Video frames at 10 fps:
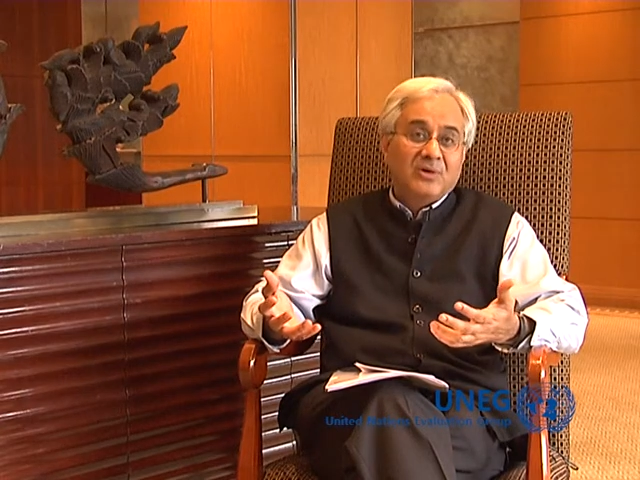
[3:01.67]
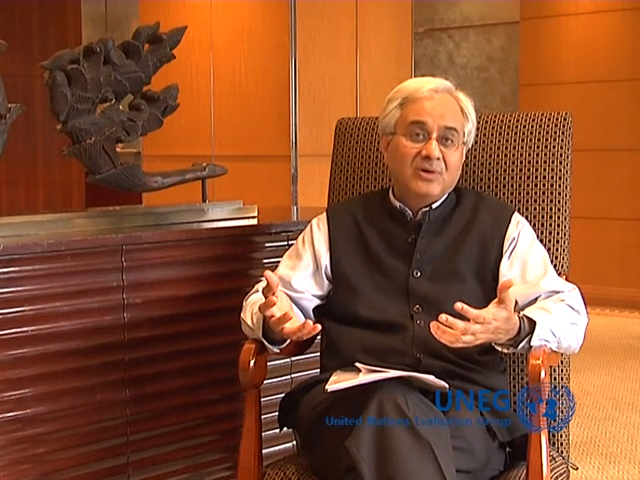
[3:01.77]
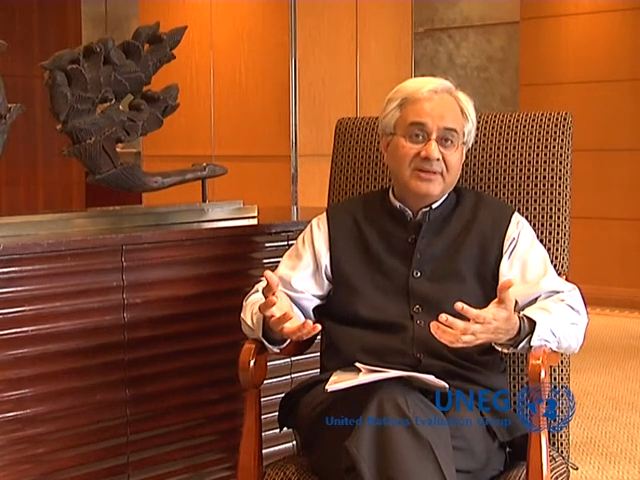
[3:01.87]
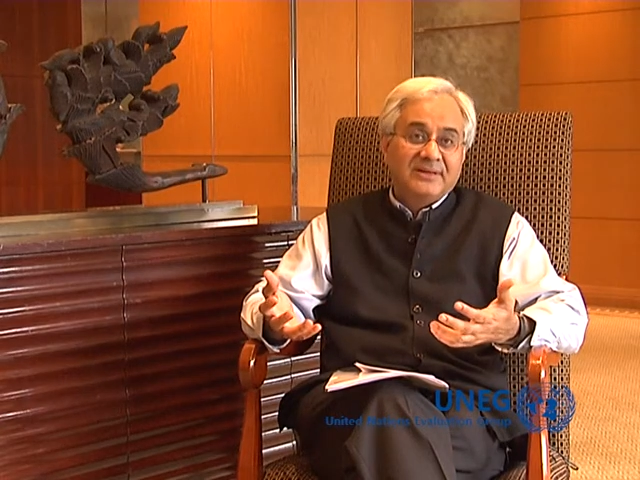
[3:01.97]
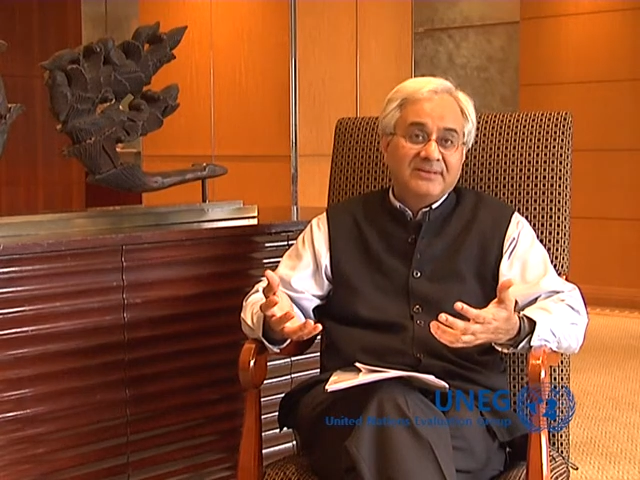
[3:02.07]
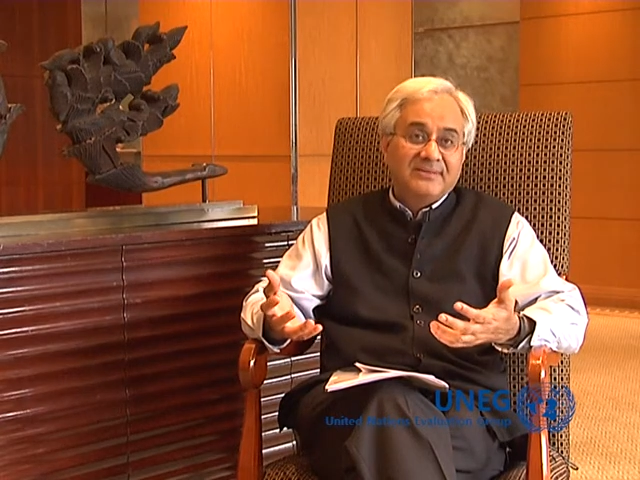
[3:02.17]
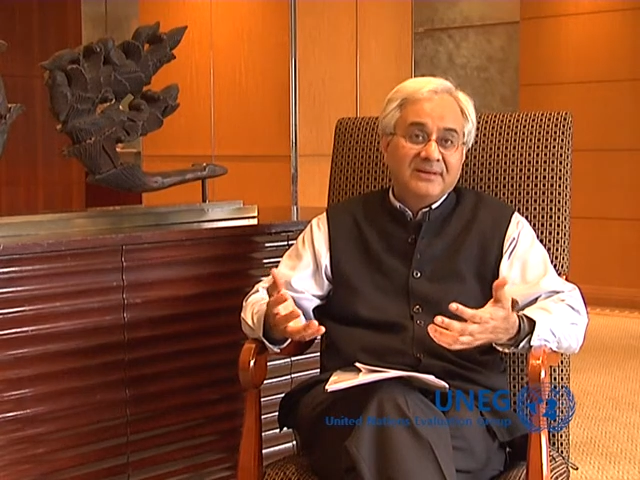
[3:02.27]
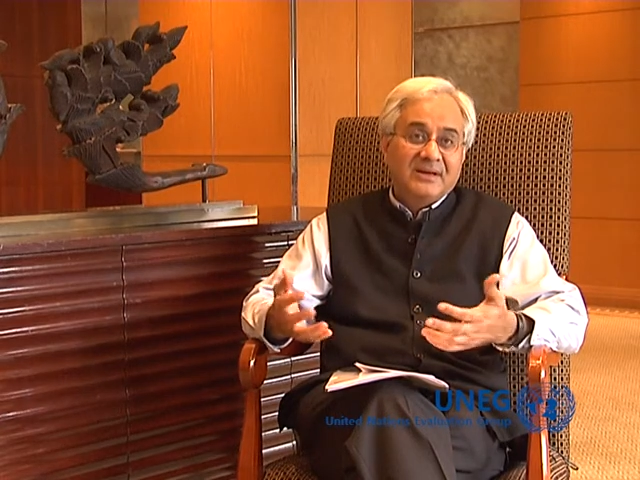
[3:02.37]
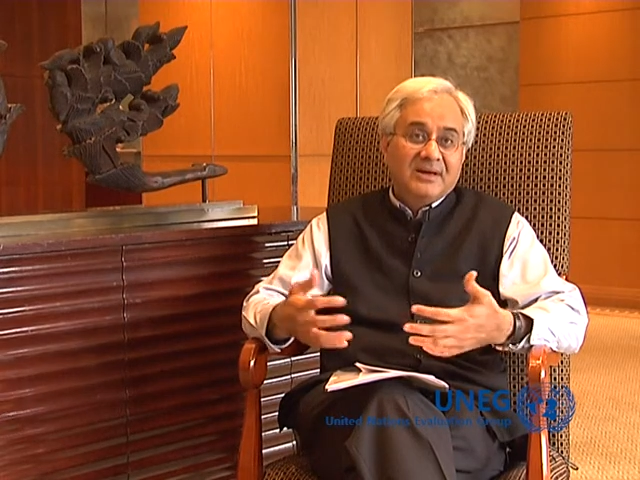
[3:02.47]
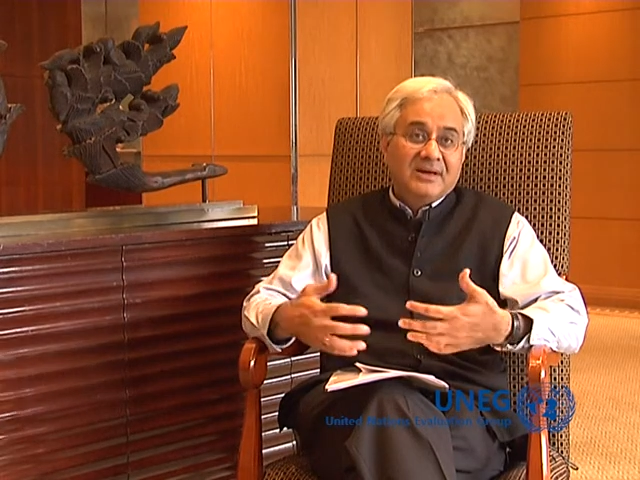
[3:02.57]
audits,
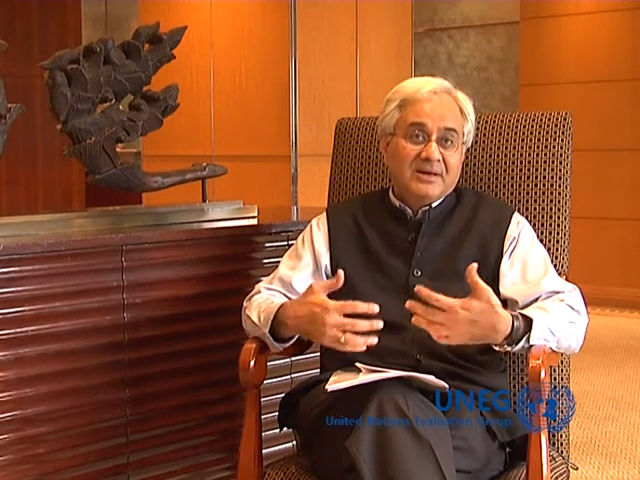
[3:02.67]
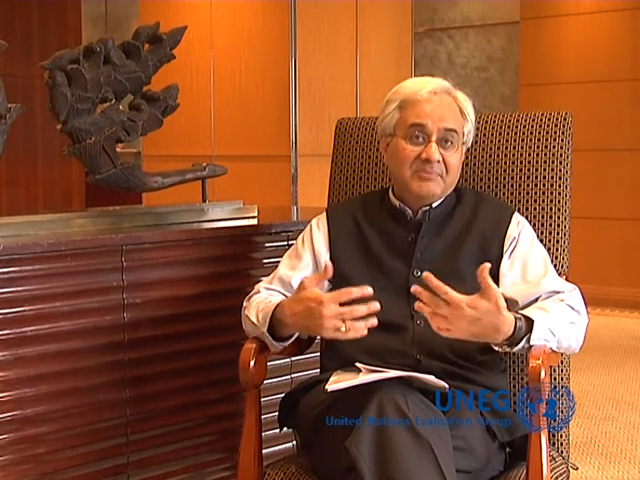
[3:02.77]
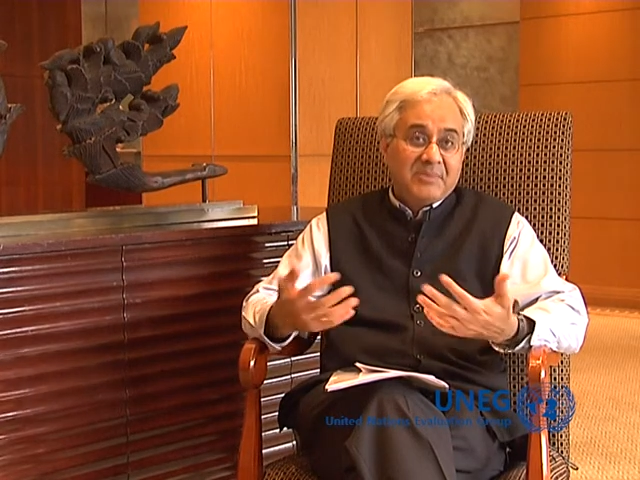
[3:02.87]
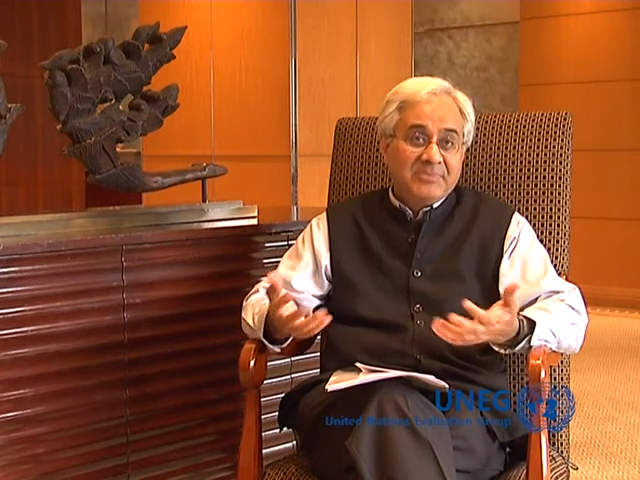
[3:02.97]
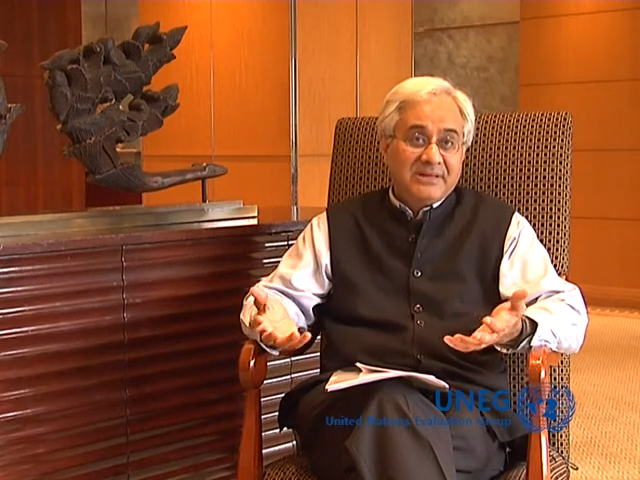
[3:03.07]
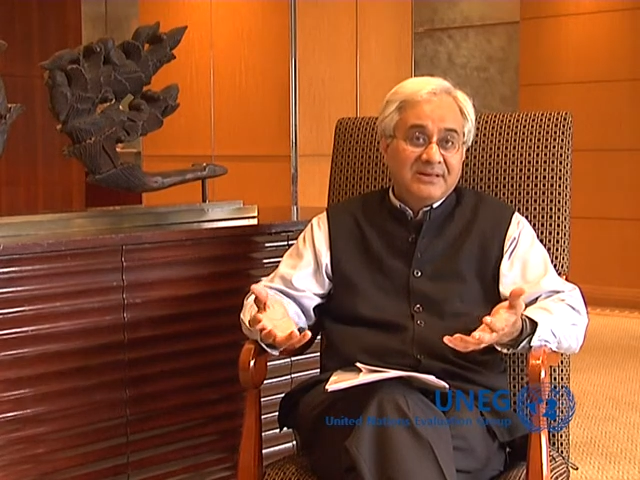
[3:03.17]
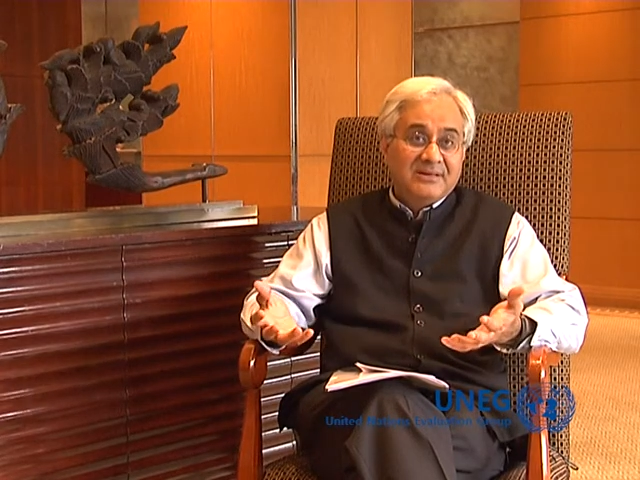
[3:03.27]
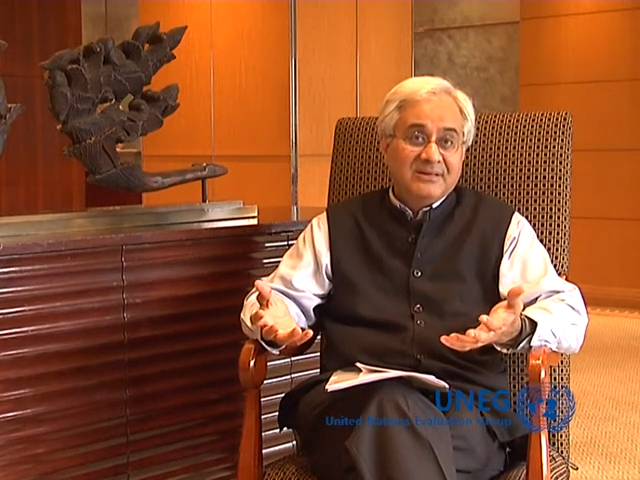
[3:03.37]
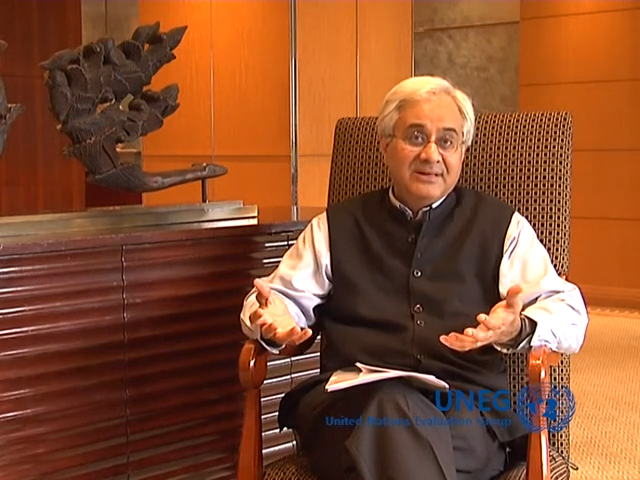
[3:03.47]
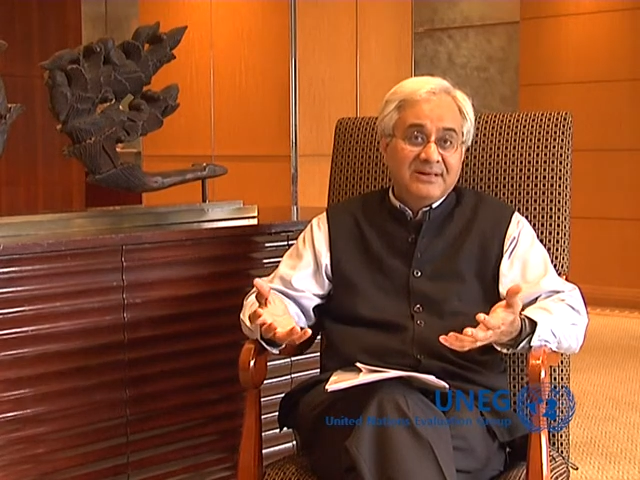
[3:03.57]
public
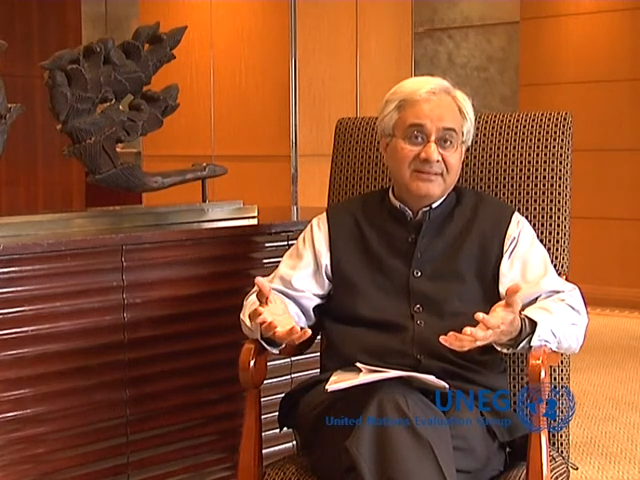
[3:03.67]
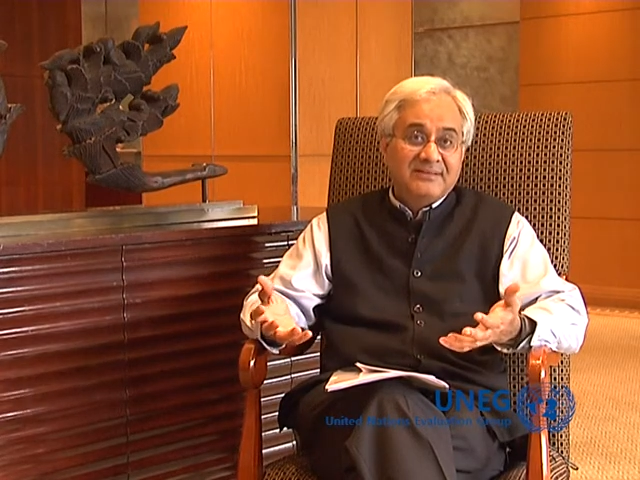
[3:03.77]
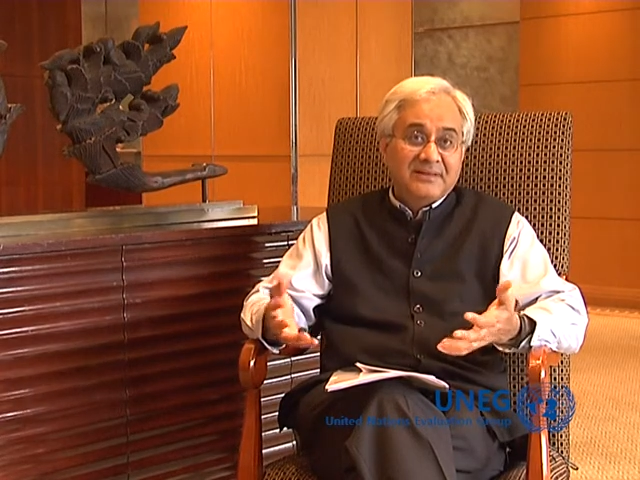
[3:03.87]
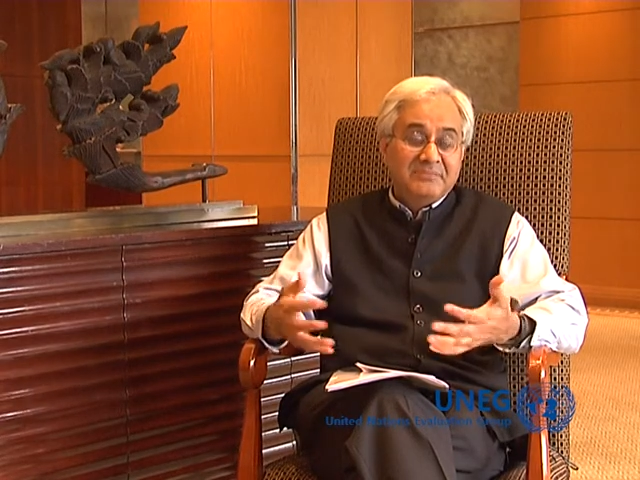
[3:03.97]
hearings and